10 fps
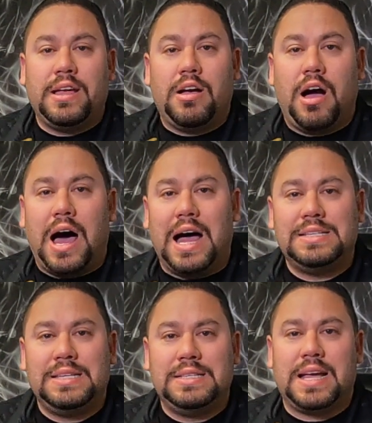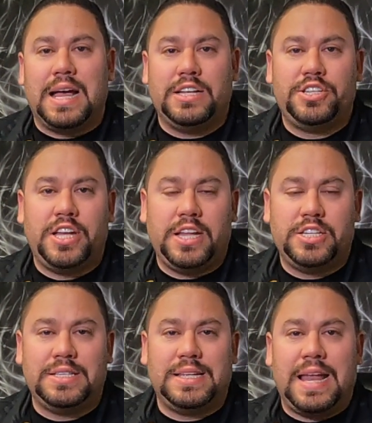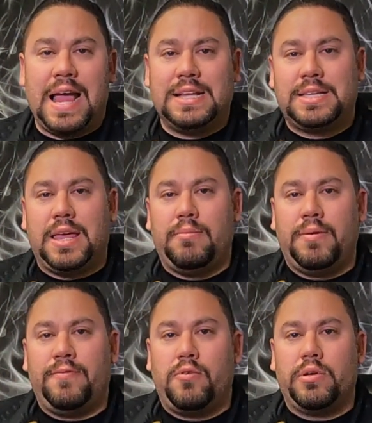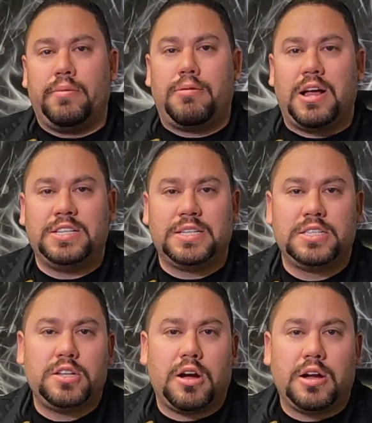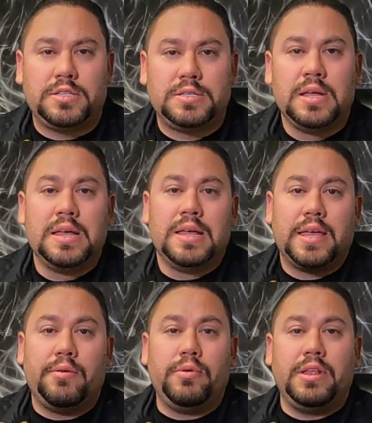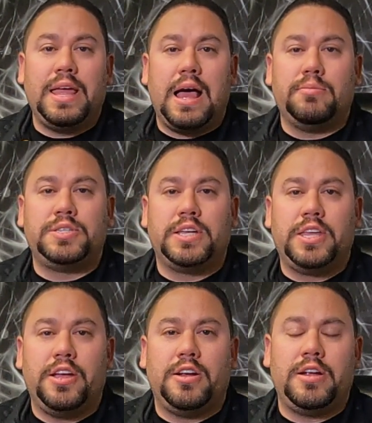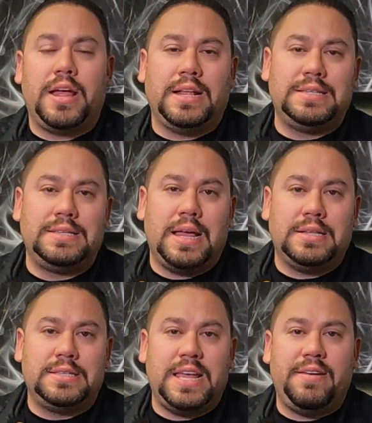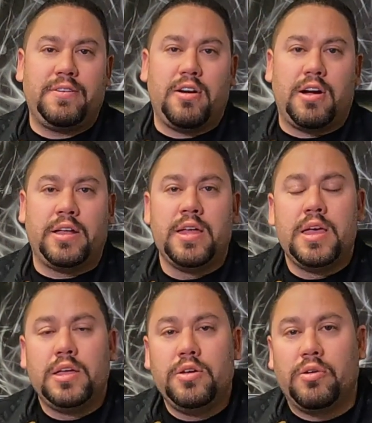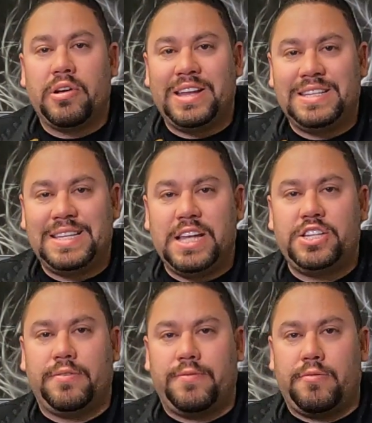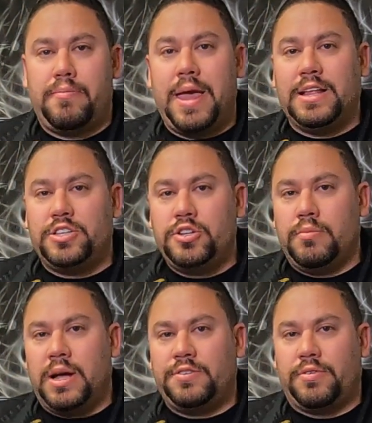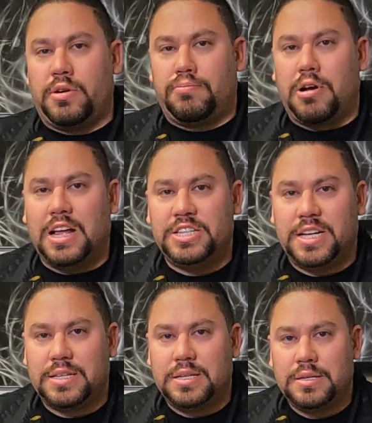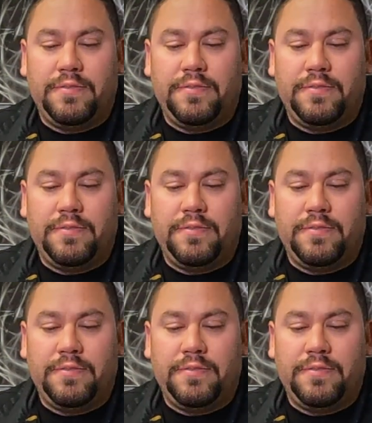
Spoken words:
can cause these kind of changes and asking before the project starts can really help secure and safeguard your organization from paying too much for a project.